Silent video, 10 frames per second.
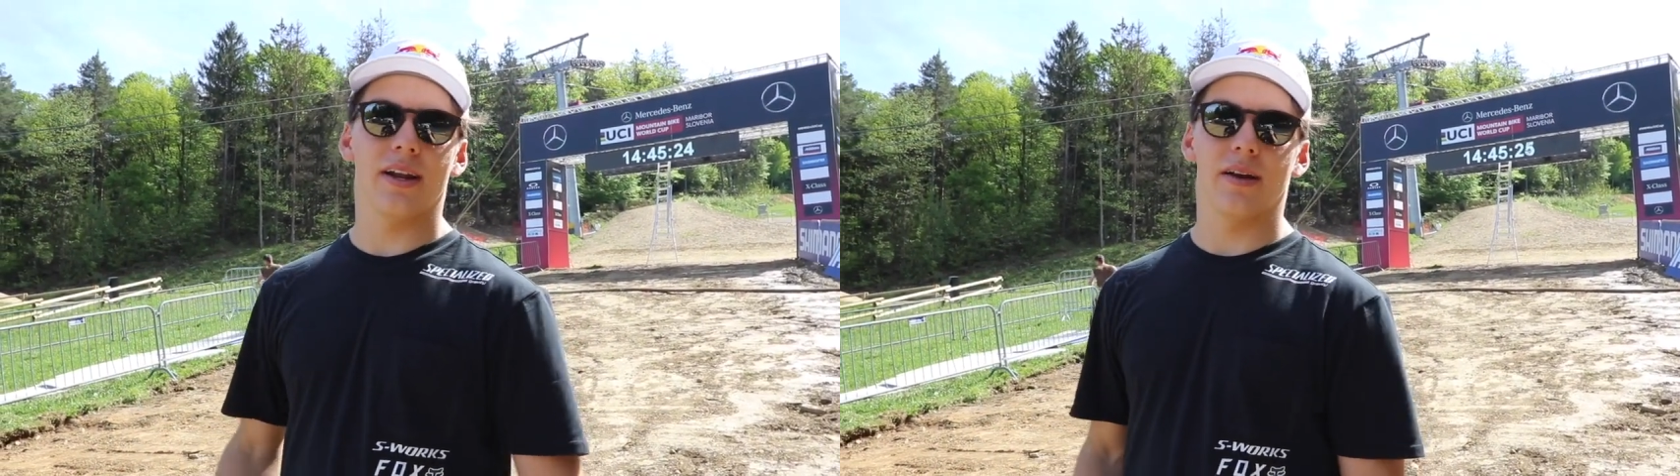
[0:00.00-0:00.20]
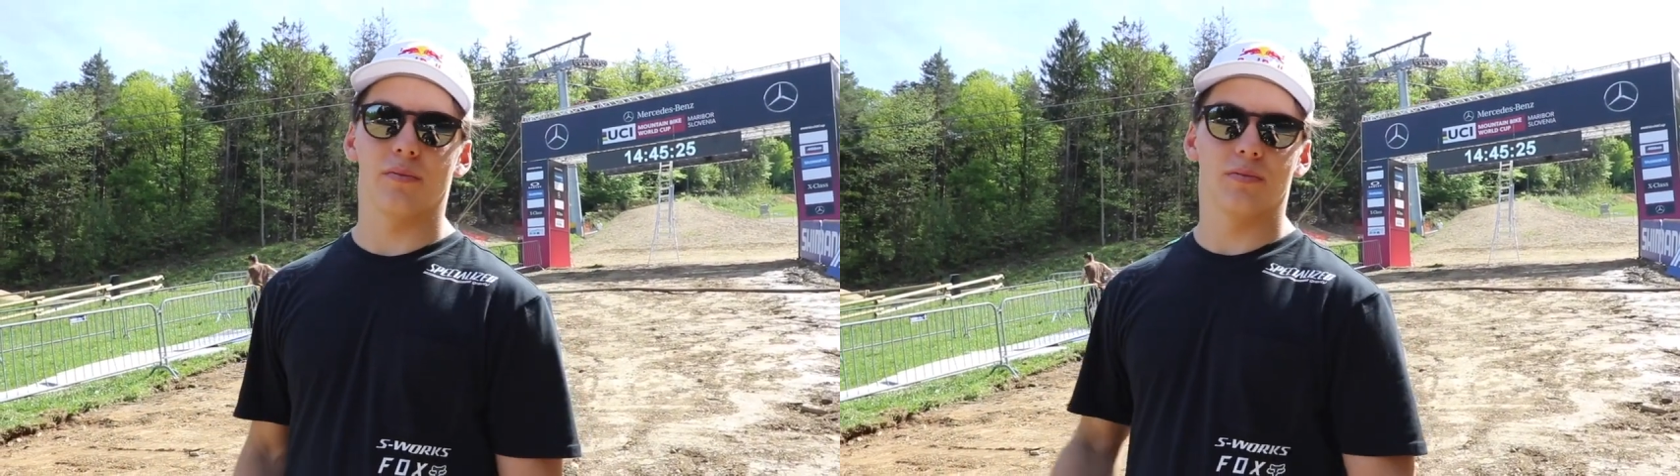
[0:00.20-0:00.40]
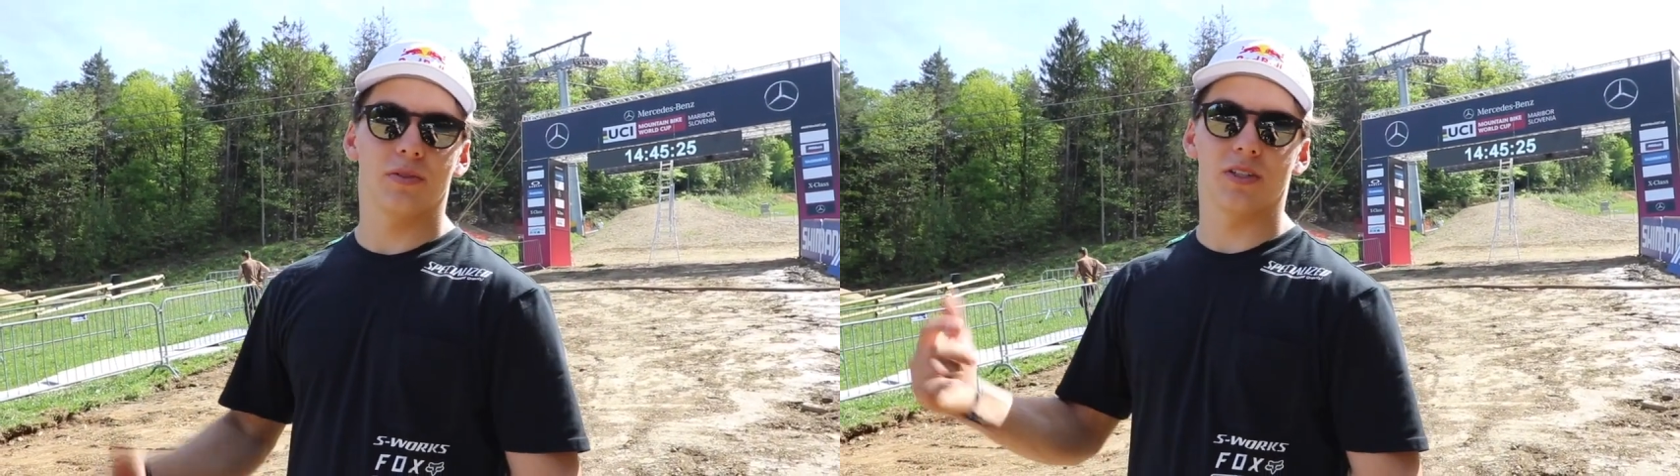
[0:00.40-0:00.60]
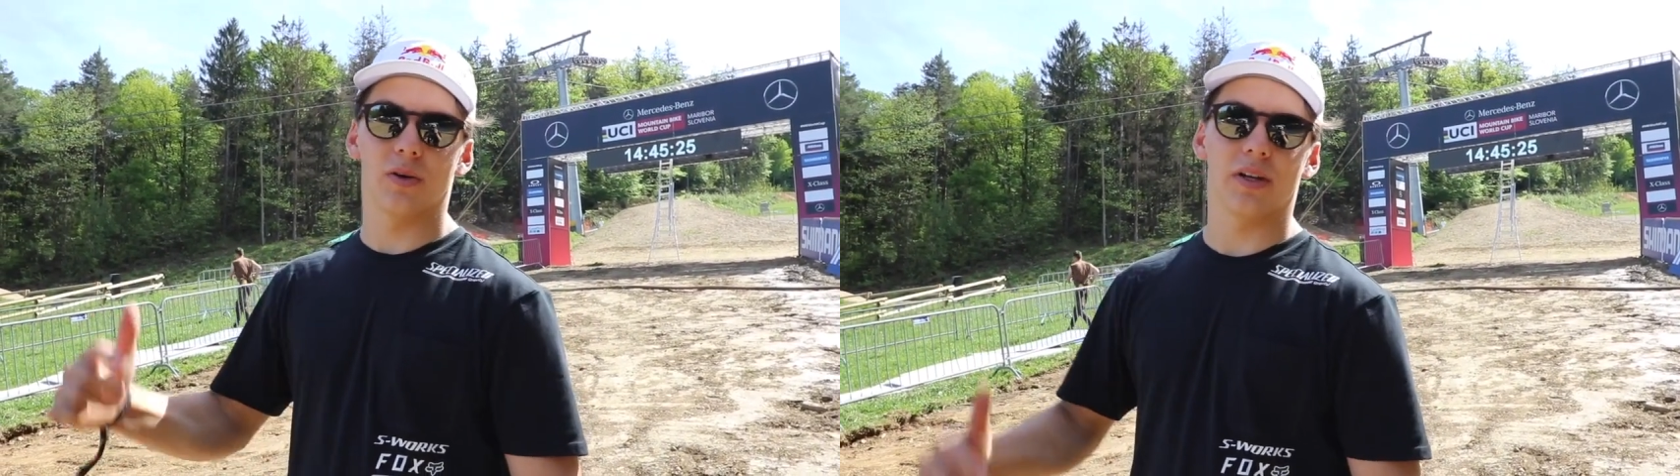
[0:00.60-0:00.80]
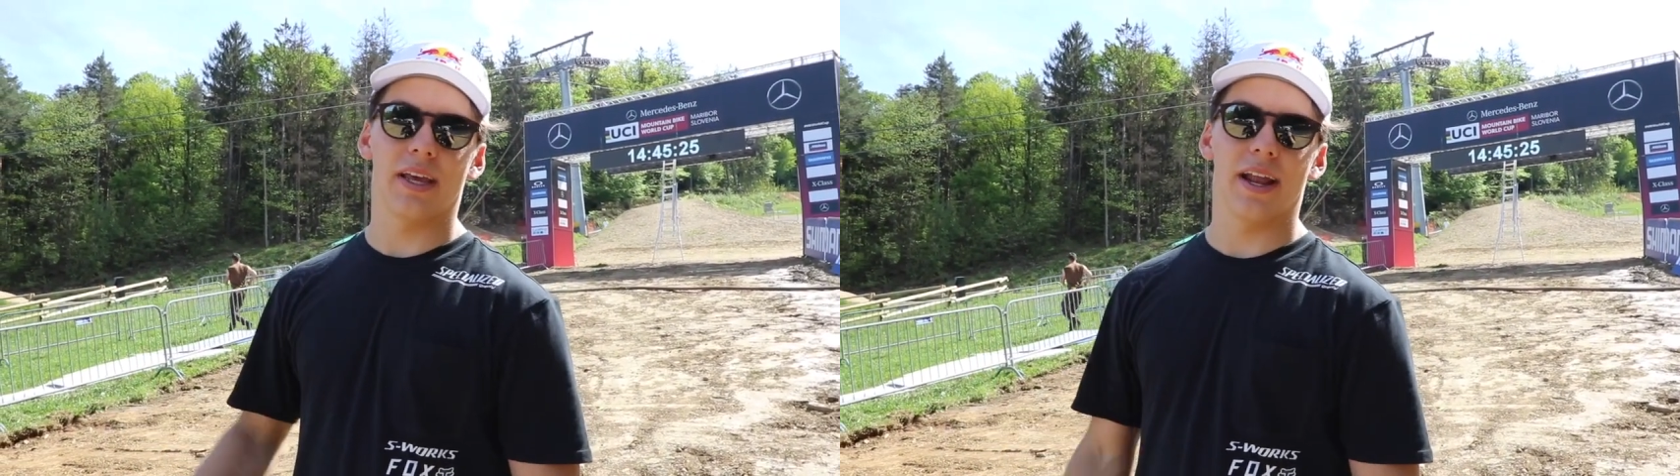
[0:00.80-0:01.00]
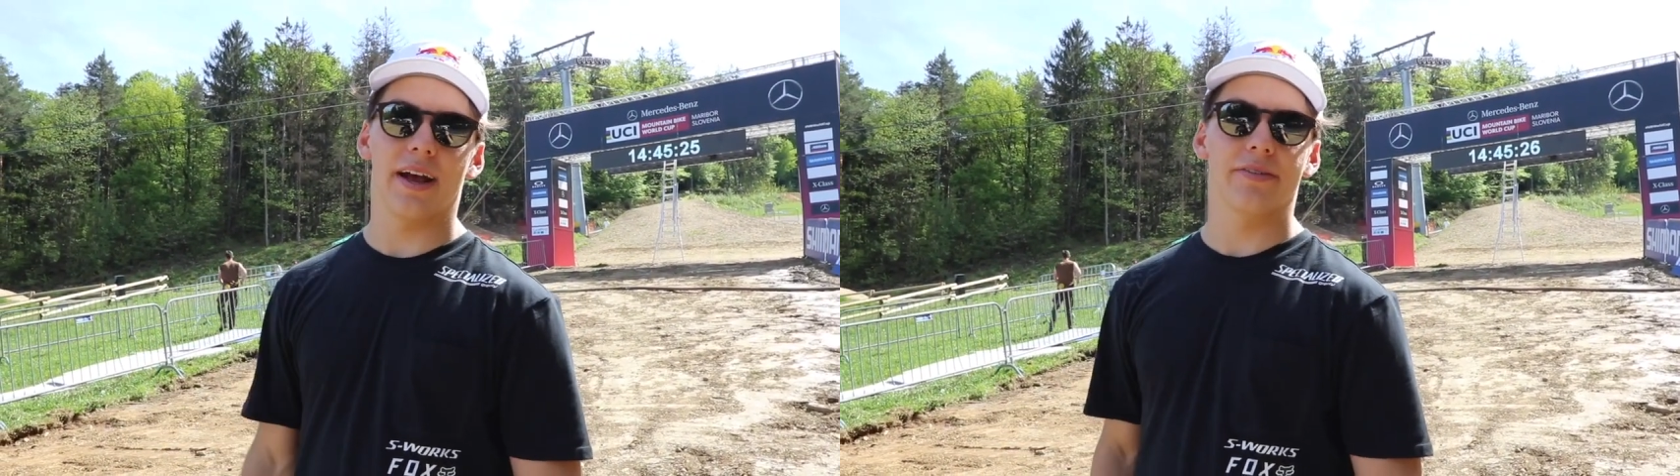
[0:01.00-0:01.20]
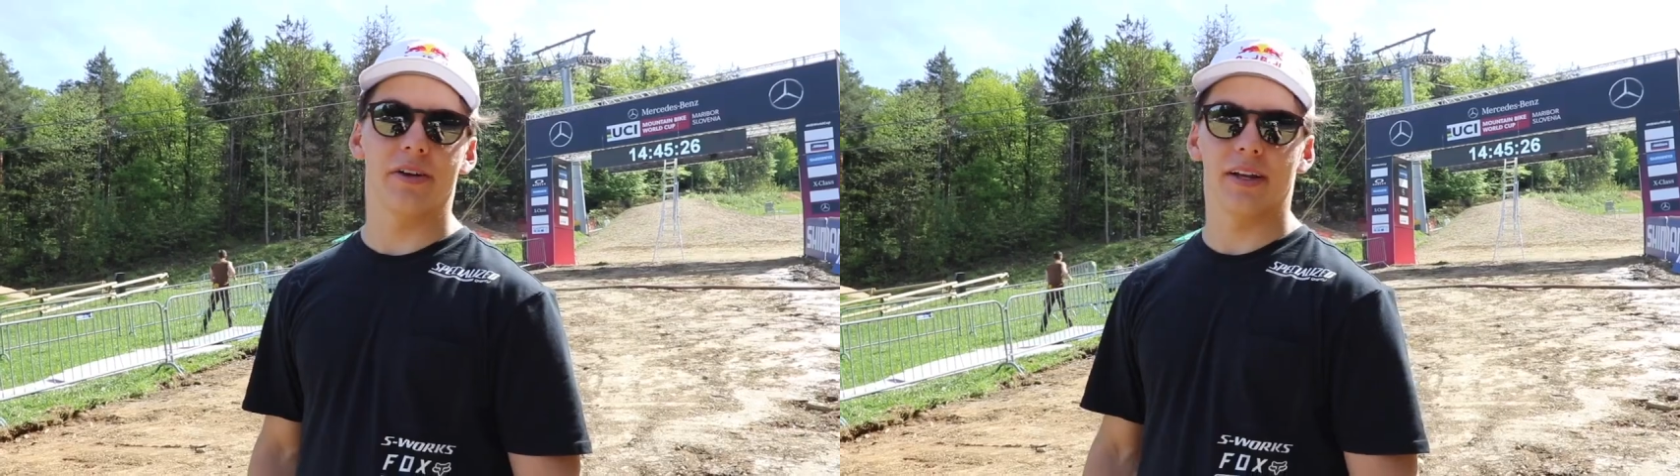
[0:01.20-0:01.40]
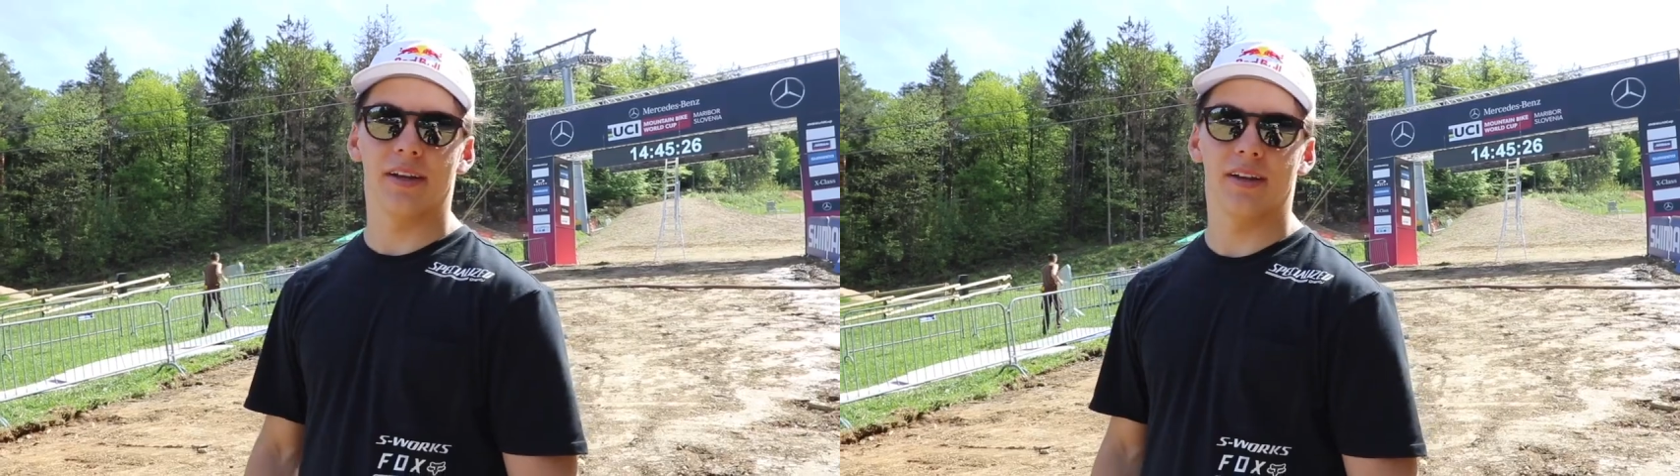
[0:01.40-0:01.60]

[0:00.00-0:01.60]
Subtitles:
and I'm stoked to get after it.